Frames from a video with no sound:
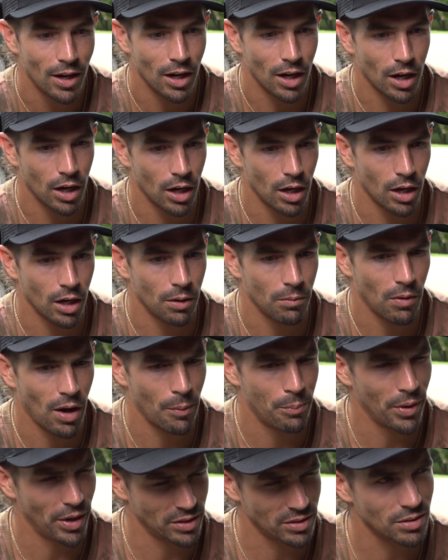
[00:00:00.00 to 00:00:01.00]
I
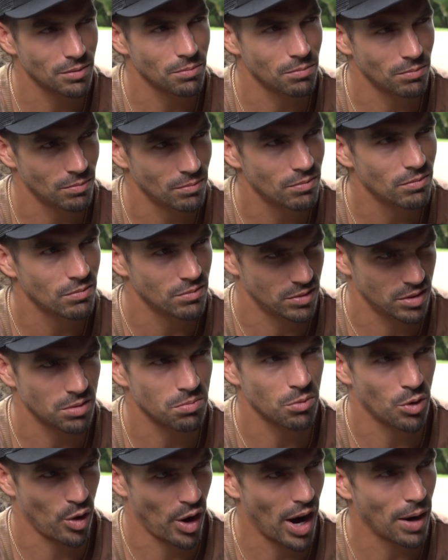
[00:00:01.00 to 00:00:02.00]
bet some
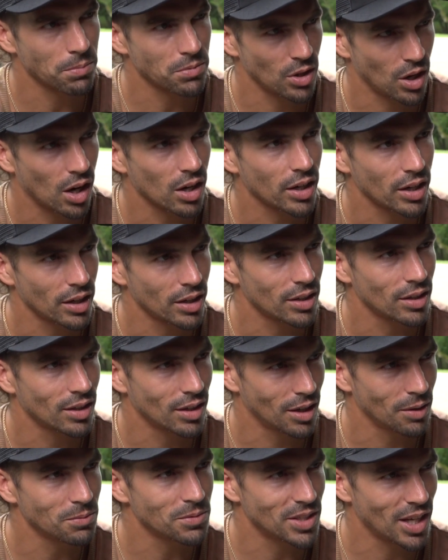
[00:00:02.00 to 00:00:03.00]
crap talking
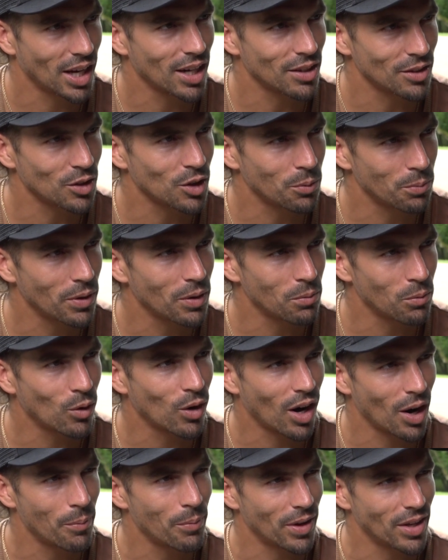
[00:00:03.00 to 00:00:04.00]
comes out a little bit
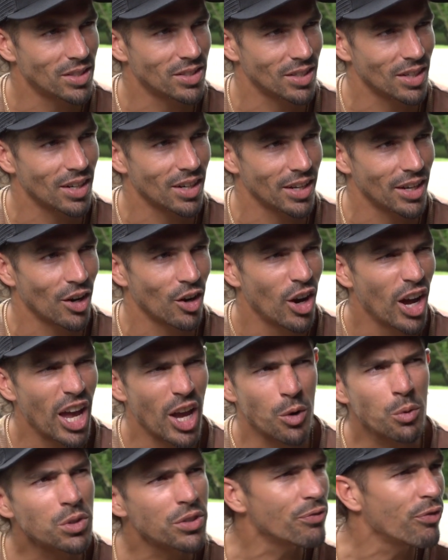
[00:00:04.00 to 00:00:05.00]
more. It's gonna,
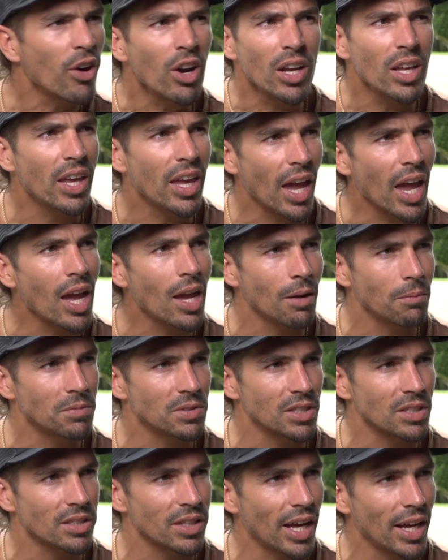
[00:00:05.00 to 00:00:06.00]
it was fun in games
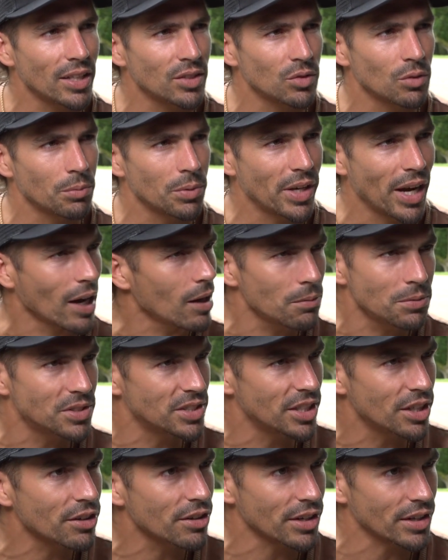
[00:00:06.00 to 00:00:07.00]
this last one, but now I'm
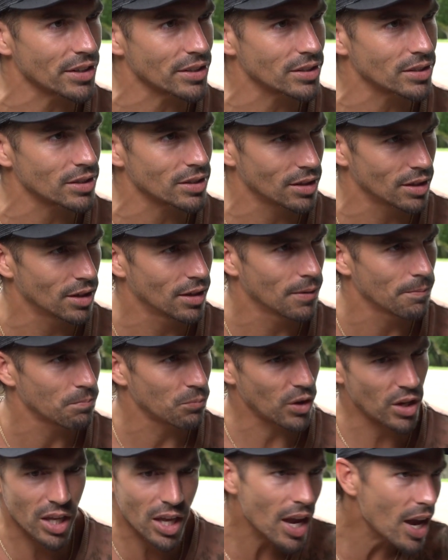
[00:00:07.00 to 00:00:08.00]
serious.
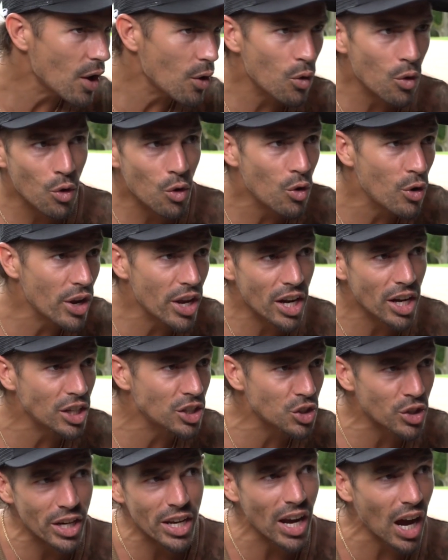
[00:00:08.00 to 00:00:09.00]
Like, yeah, ooh, eat a
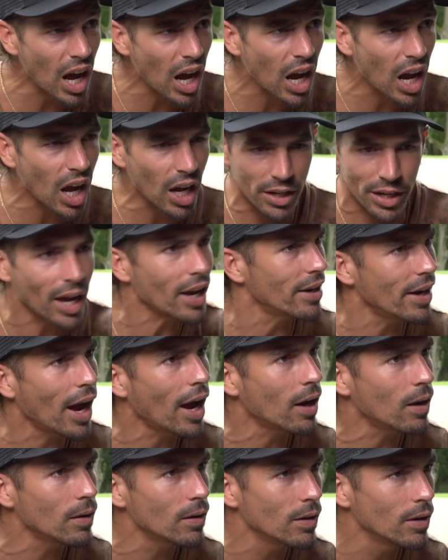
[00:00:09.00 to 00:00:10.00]
tree, haha. Not
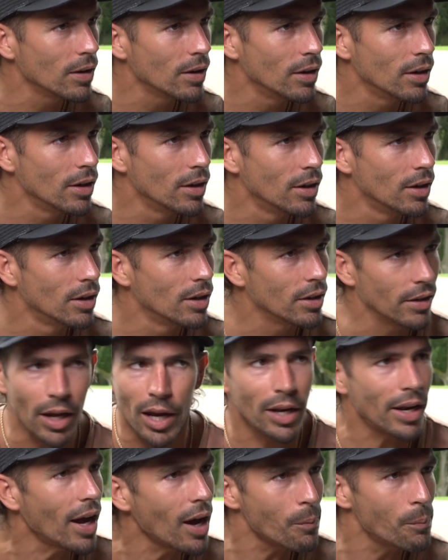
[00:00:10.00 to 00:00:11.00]
now. Yeah.
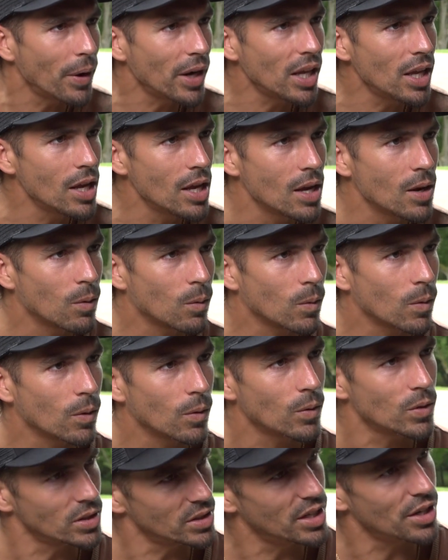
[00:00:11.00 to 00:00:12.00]
Not now, buddy.
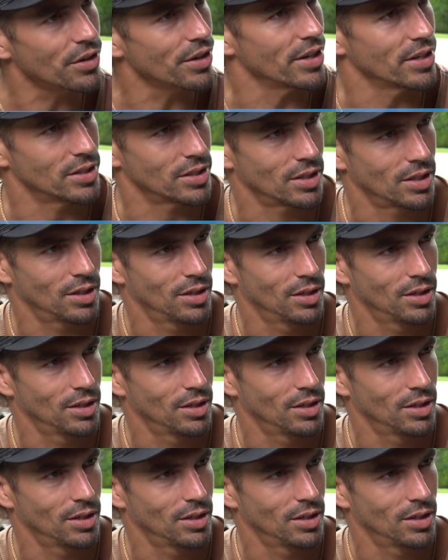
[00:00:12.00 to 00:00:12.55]
We're serious.